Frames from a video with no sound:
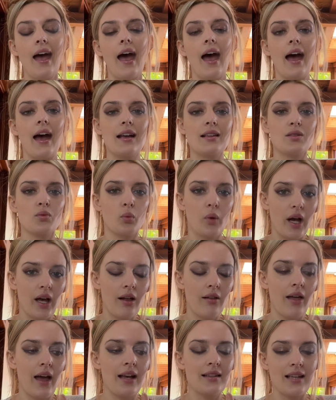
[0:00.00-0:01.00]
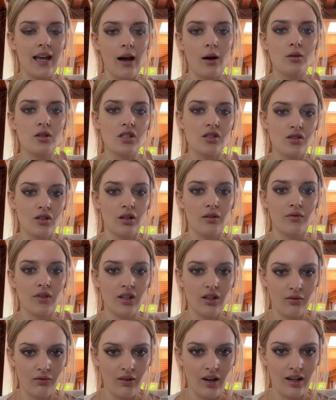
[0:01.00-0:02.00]
as well as how to serve the
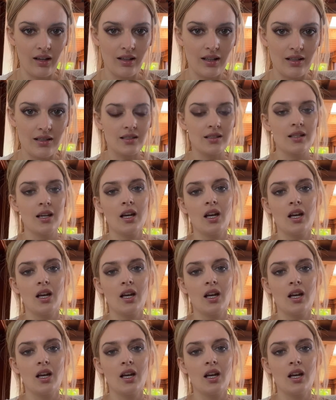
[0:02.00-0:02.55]
defendant.